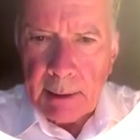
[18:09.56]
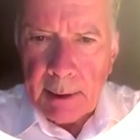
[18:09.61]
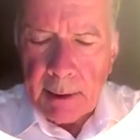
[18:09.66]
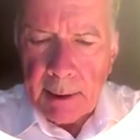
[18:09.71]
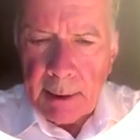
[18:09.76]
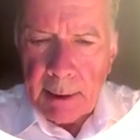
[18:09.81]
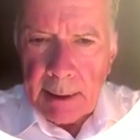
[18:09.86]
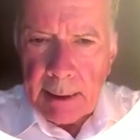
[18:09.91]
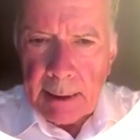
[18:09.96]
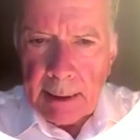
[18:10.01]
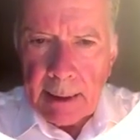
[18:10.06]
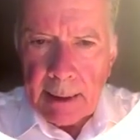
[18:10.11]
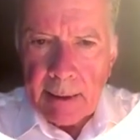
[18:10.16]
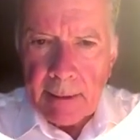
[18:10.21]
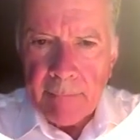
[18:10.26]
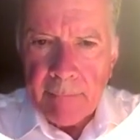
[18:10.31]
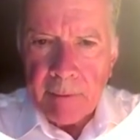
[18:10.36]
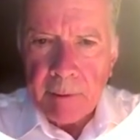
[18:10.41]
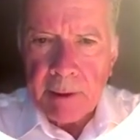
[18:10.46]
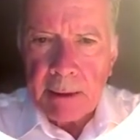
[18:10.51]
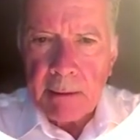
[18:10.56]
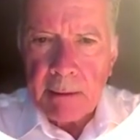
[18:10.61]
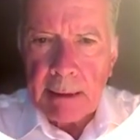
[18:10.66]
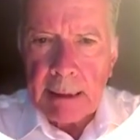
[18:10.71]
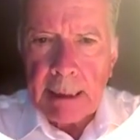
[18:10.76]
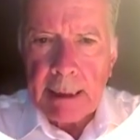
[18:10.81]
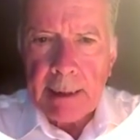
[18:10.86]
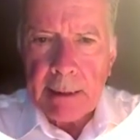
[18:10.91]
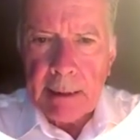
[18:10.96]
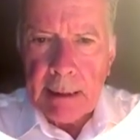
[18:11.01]
the vertical
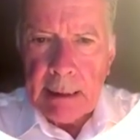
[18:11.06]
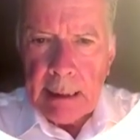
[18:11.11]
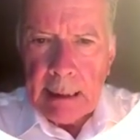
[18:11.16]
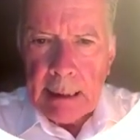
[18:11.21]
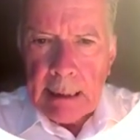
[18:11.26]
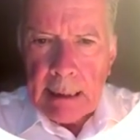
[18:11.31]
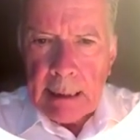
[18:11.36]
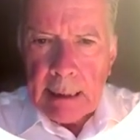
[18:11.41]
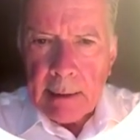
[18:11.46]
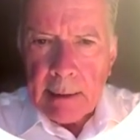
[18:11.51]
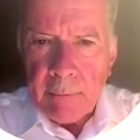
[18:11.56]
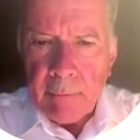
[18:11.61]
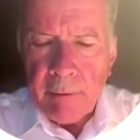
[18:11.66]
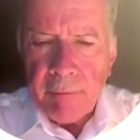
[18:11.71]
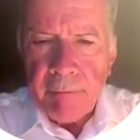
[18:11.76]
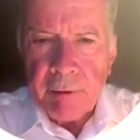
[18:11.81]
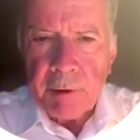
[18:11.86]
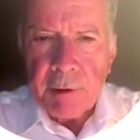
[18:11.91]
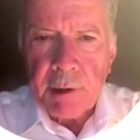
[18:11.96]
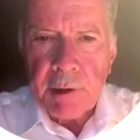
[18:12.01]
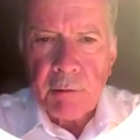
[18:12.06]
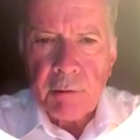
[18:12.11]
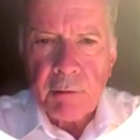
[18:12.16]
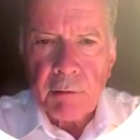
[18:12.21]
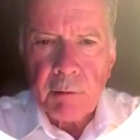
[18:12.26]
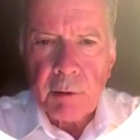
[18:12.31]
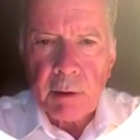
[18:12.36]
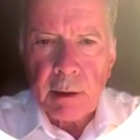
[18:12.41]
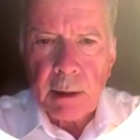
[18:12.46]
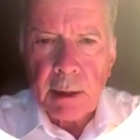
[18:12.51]
line refers
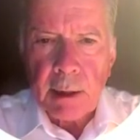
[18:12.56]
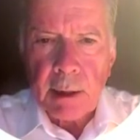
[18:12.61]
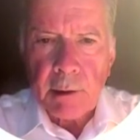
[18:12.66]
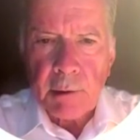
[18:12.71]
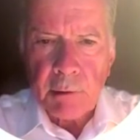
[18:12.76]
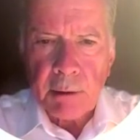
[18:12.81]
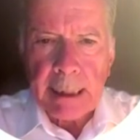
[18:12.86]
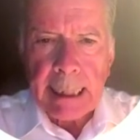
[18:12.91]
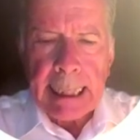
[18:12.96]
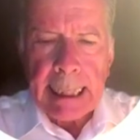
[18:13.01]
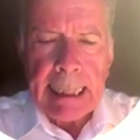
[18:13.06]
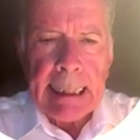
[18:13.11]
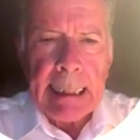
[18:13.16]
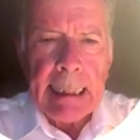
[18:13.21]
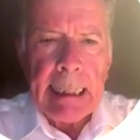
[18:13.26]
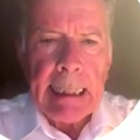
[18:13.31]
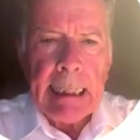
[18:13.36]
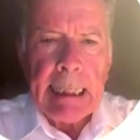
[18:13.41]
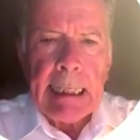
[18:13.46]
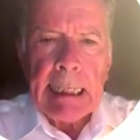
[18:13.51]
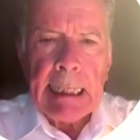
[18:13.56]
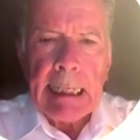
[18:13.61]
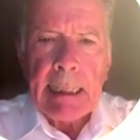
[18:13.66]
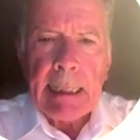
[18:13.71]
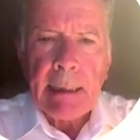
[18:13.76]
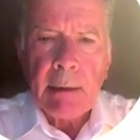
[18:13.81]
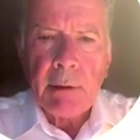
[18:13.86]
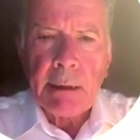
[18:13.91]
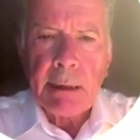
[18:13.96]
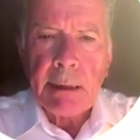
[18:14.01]
to today,
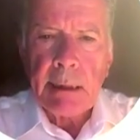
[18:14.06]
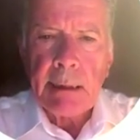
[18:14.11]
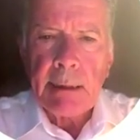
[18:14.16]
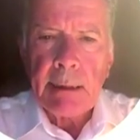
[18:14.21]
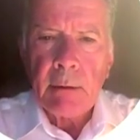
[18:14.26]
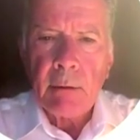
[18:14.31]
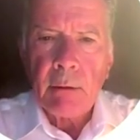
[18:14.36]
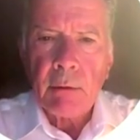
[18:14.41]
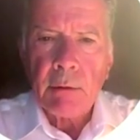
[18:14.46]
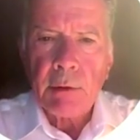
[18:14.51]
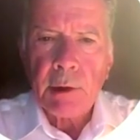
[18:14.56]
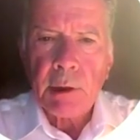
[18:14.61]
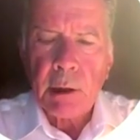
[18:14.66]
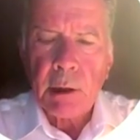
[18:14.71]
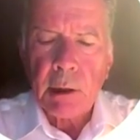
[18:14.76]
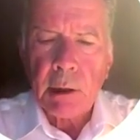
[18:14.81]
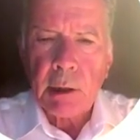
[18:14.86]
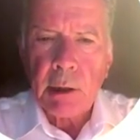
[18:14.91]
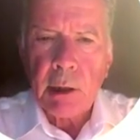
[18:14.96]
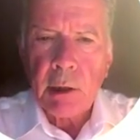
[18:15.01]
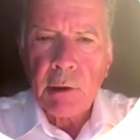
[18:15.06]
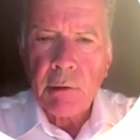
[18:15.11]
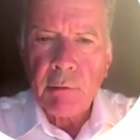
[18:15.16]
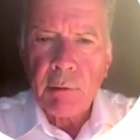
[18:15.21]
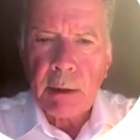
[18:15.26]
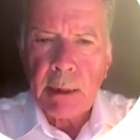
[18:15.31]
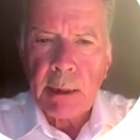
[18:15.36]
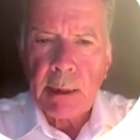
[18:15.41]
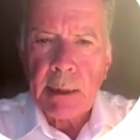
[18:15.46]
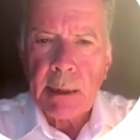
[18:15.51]
and you see those
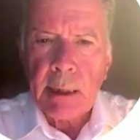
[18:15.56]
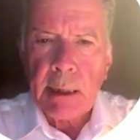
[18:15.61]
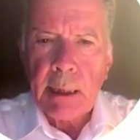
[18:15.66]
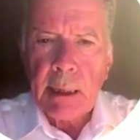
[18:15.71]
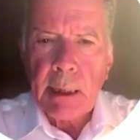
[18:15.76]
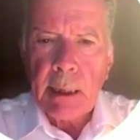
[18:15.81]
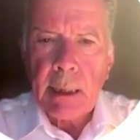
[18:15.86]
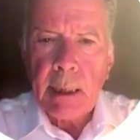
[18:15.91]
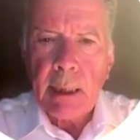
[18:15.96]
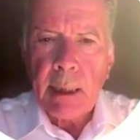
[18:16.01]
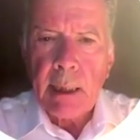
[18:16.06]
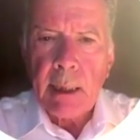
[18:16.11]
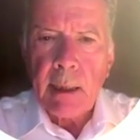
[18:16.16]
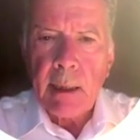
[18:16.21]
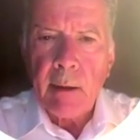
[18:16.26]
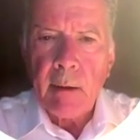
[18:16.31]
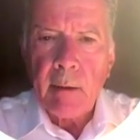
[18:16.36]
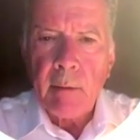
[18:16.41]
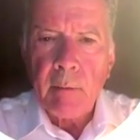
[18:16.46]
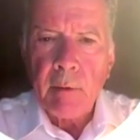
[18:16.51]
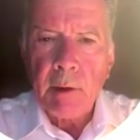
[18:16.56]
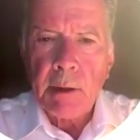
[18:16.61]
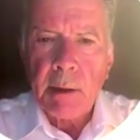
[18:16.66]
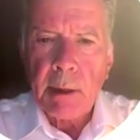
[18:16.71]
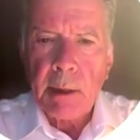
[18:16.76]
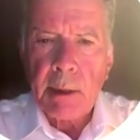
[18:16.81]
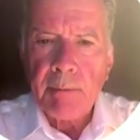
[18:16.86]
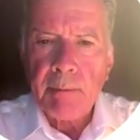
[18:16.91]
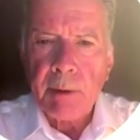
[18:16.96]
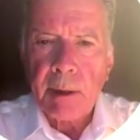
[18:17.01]
countries which
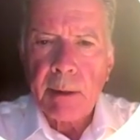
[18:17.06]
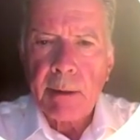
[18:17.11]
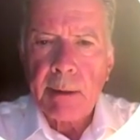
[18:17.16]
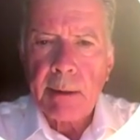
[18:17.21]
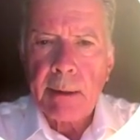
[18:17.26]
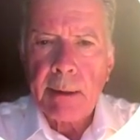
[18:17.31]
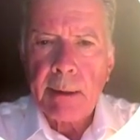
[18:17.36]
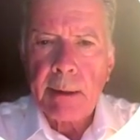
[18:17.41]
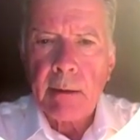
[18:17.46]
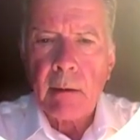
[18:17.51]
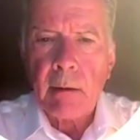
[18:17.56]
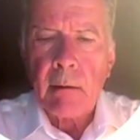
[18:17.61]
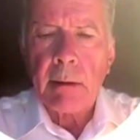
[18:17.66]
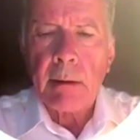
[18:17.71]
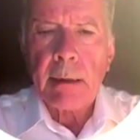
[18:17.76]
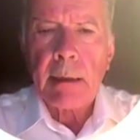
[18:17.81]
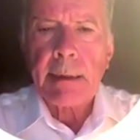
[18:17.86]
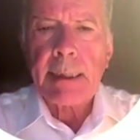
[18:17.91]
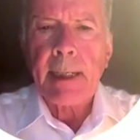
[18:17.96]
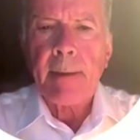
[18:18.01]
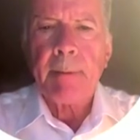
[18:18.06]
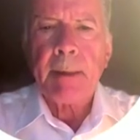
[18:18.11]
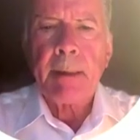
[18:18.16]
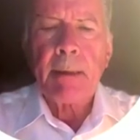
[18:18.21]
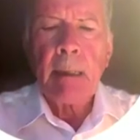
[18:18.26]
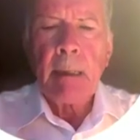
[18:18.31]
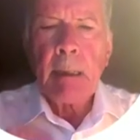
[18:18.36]
is practically all except